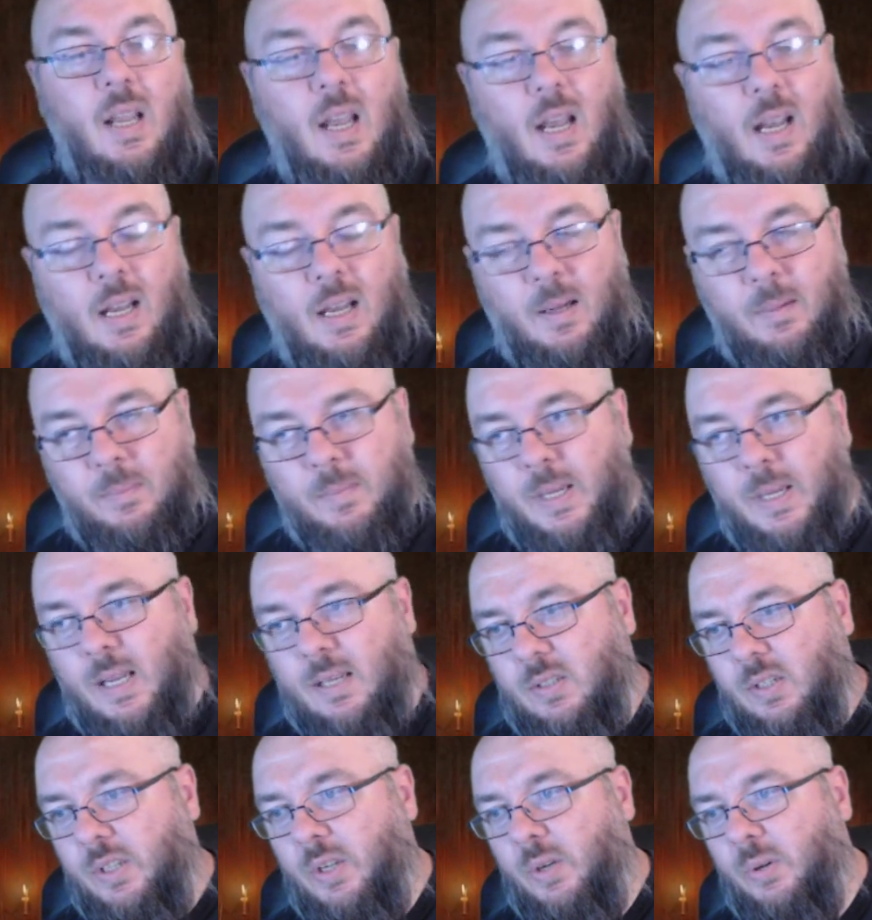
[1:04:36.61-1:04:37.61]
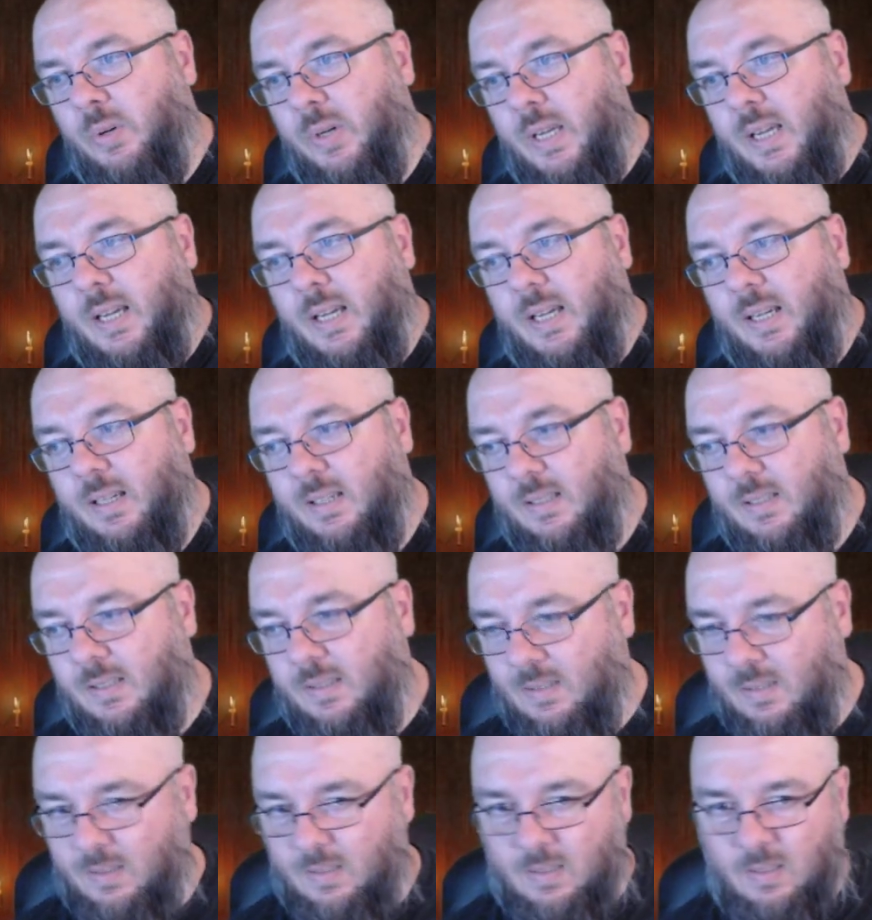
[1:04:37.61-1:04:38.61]
Um, yeah, so you get
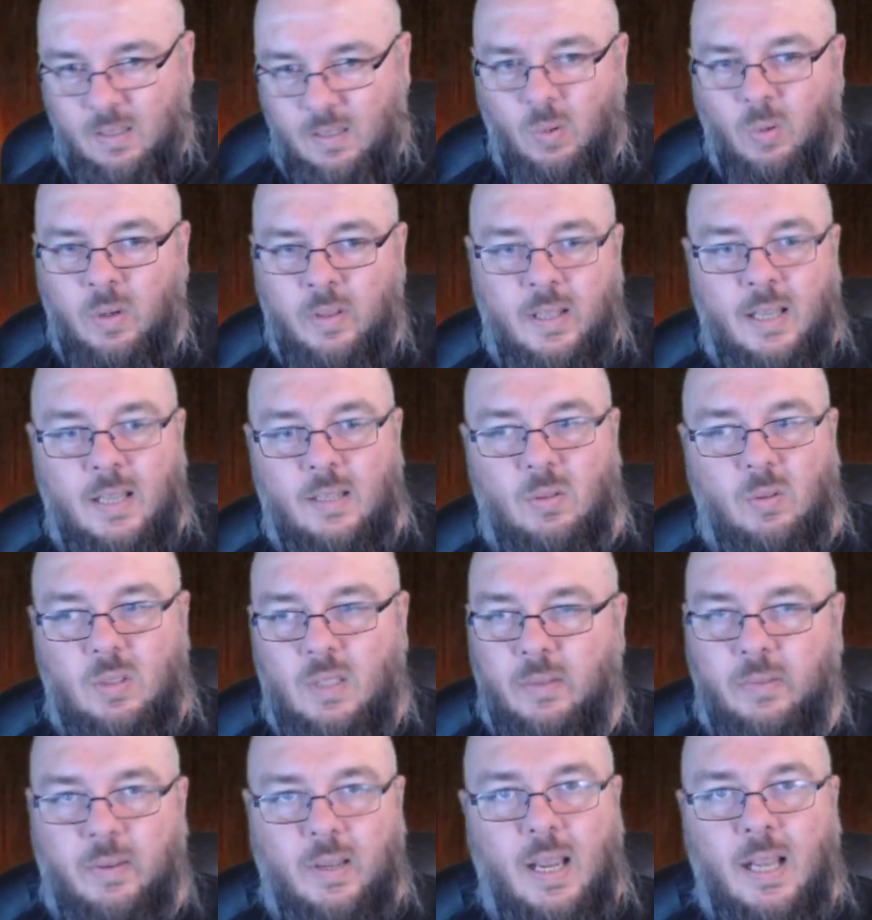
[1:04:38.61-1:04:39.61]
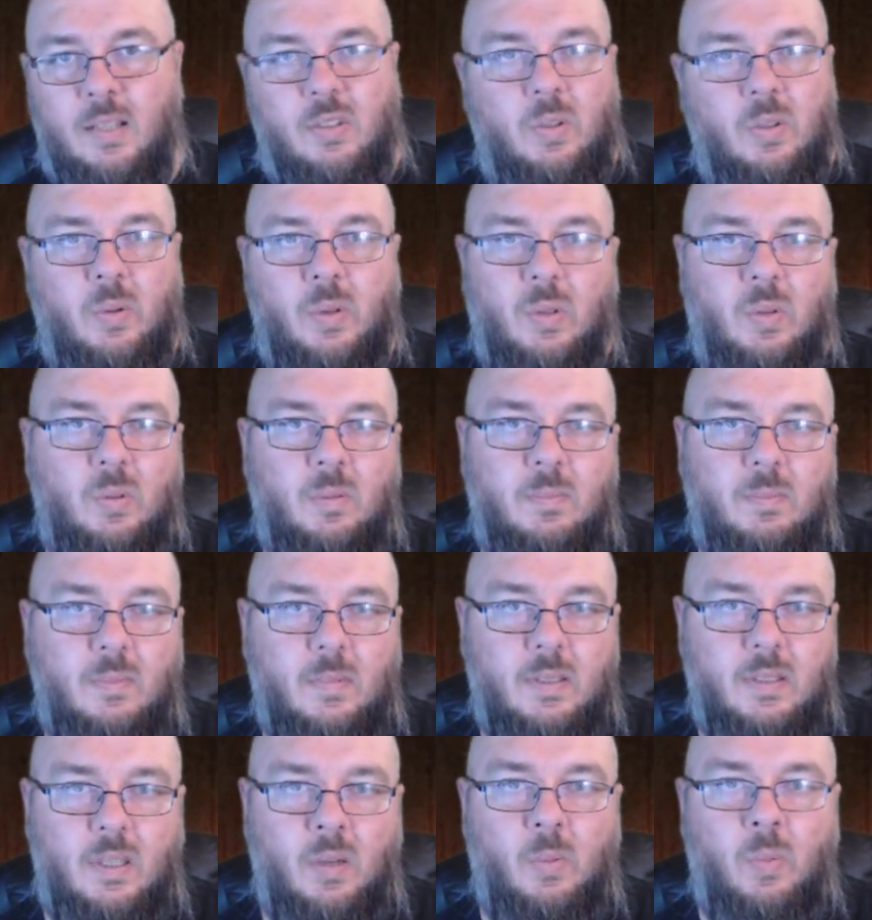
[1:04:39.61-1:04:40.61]
all of that sort of stuff. It adds to it all.
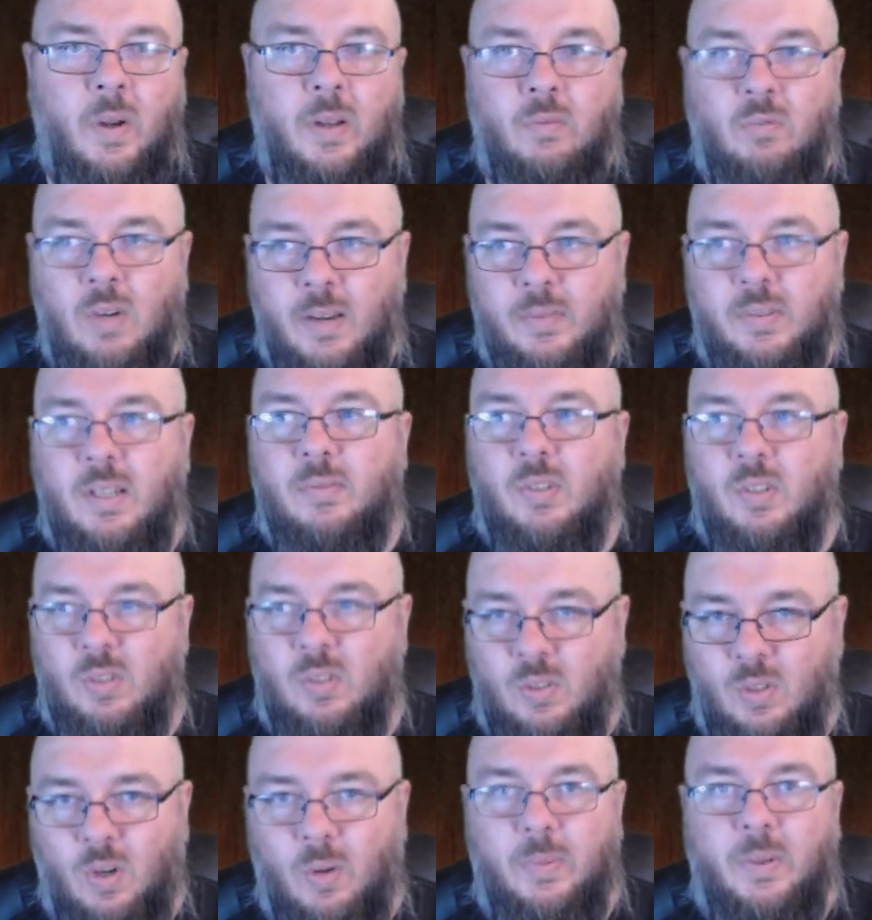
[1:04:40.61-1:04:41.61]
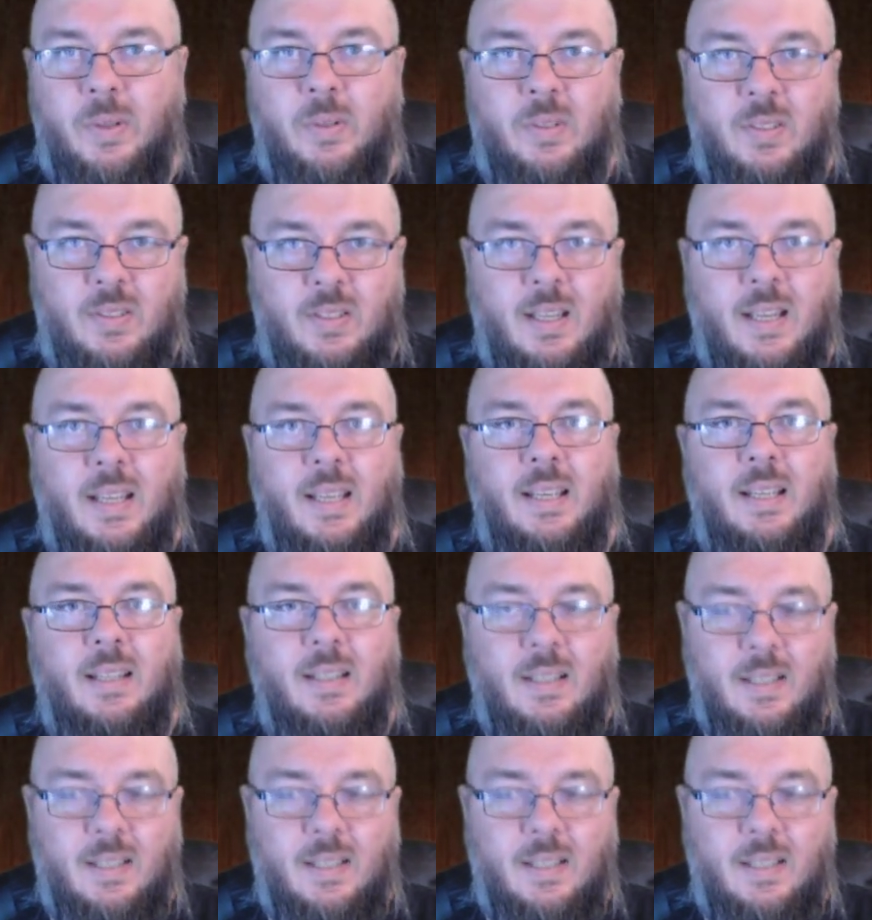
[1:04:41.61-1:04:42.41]
So when refs have to stop you to say,